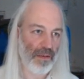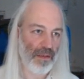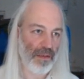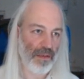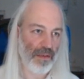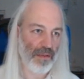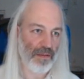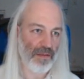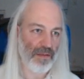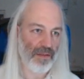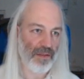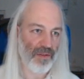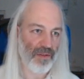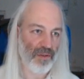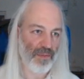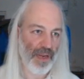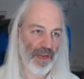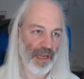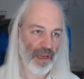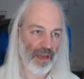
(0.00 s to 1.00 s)
decision
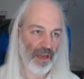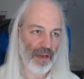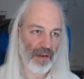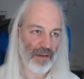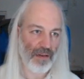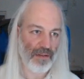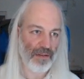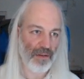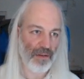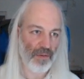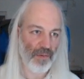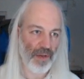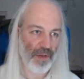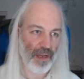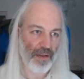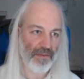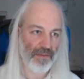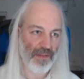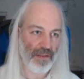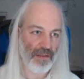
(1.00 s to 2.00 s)
making here. So we
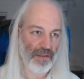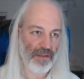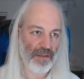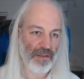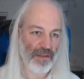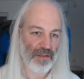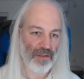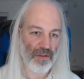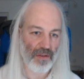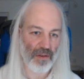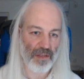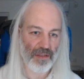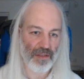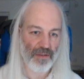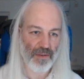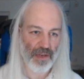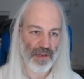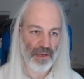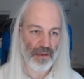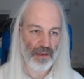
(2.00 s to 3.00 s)
have the solid
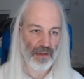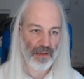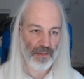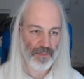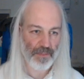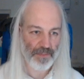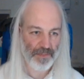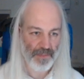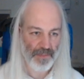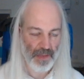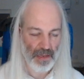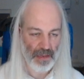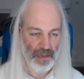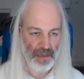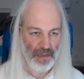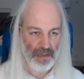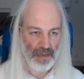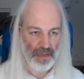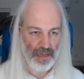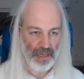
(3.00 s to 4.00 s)
drill,
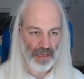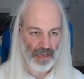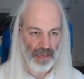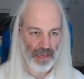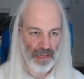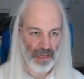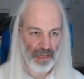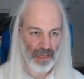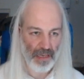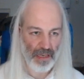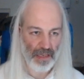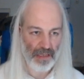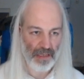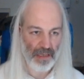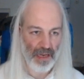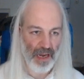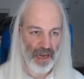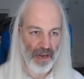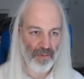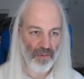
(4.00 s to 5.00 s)
and
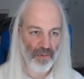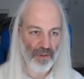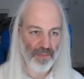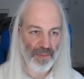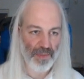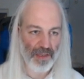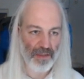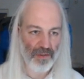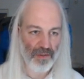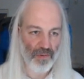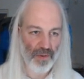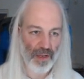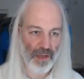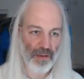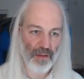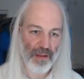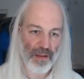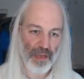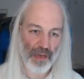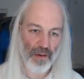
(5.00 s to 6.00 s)
I will be
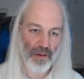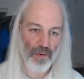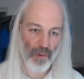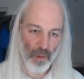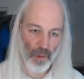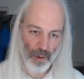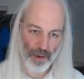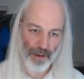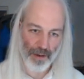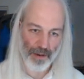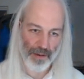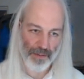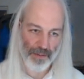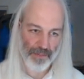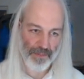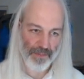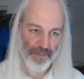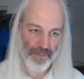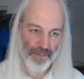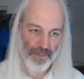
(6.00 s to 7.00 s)
doing the core
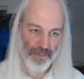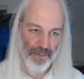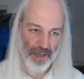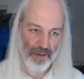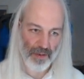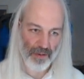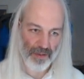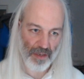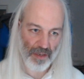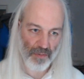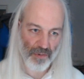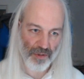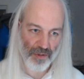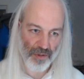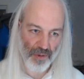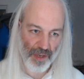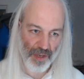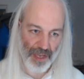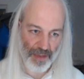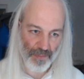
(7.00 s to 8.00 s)
because I want
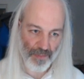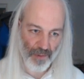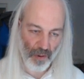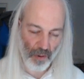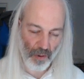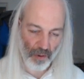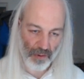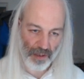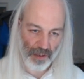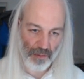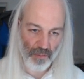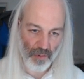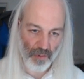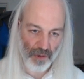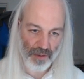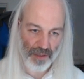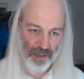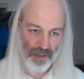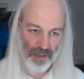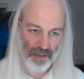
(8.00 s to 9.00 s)
to keep only what
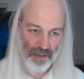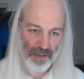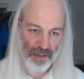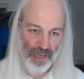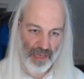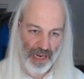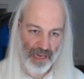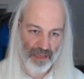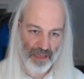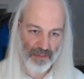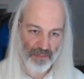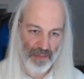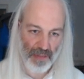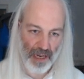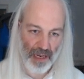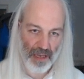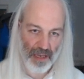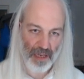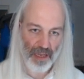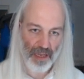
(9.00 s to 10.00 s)
is inside my